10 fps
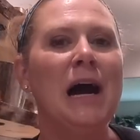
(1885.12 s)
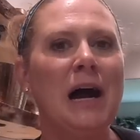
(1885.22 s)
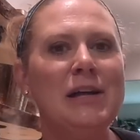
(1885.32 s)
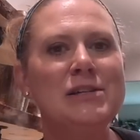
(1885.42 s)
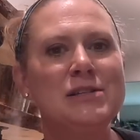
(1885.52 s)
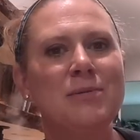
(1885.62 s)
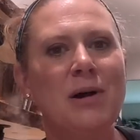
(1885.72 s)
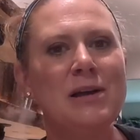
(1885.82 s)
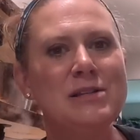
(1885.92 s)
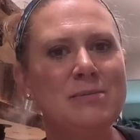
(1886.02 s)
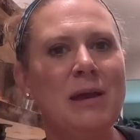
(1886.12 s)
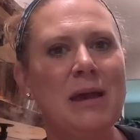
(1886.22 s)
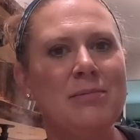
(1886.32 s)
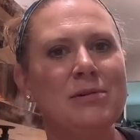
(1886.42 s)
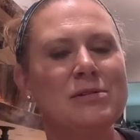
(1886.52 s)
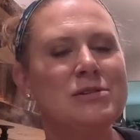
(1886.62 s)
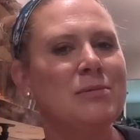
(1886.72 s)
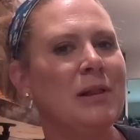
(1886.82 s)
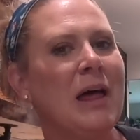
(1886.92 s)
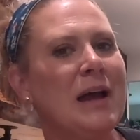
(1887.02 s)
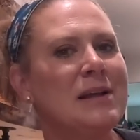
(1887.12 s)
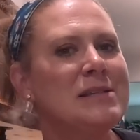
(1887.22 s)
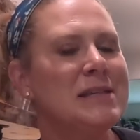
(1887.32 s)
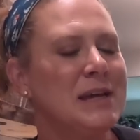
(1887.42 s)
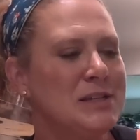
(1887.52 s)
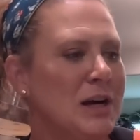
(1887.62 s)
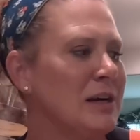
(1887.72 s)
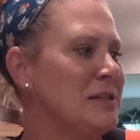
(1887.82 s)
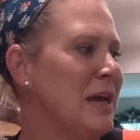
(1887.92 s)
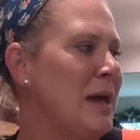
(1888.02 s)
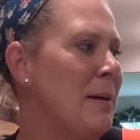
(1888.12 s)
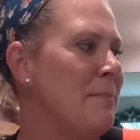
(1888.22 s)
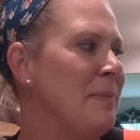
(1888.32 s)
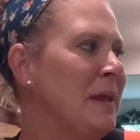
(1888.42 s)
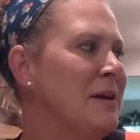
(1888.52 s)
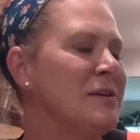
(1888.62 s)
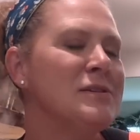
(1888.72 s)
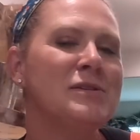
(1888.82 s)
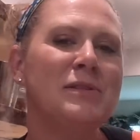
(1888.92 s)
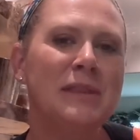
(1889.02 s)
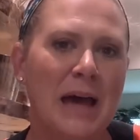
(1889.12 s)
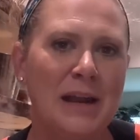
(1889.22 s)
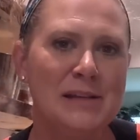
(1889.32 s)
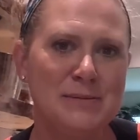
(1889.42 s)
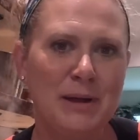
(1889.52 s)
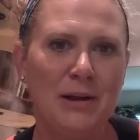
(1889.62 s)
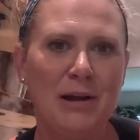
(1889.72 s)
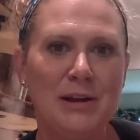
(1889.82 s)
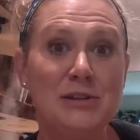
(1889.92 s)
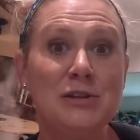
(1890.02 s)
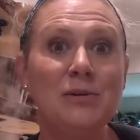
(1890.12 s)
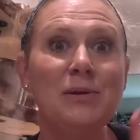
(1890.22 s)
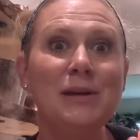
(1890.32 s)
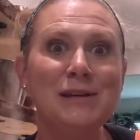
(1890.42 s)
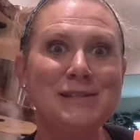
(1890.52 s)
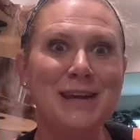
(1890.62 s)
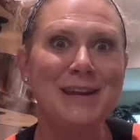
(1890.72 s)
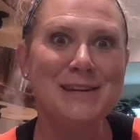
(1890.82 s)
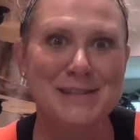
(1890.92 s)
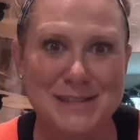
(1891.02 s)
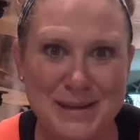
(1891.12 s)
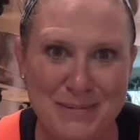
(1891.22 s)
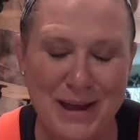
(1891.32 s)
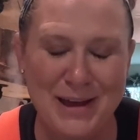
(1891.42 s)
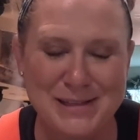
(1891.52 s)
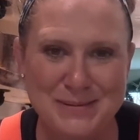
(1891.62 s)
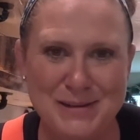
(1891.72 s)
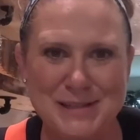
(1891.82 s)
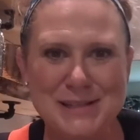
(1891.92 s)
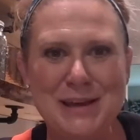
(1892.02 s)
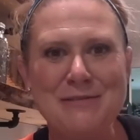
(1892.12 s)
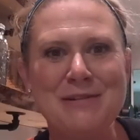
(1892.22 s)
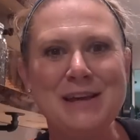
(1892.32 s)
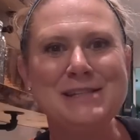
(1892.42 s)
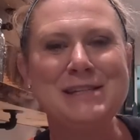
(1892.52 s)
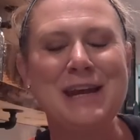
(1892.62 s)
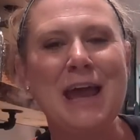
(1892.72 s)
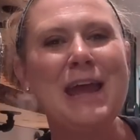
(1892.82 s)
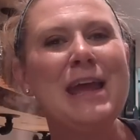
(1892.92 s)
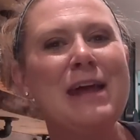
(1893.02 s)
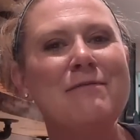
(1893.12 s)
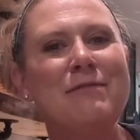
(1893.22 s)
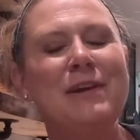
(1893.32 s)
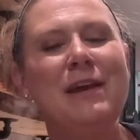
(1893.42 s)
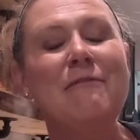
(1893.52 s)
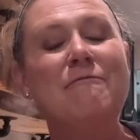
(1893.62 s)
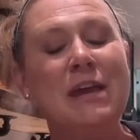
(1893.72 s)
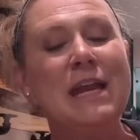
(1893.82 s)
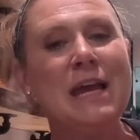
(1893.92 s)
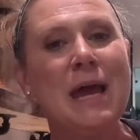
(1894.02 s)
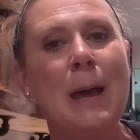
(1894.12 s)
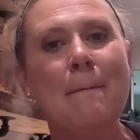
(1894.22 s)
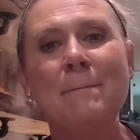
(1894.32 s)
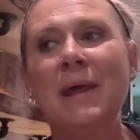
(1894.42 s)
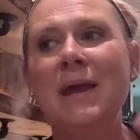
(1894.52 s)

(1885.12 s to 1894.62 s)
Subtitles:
I just want to be able to relax and talk to him. So that is my gratitude, is getting to see my husband's face today and feed him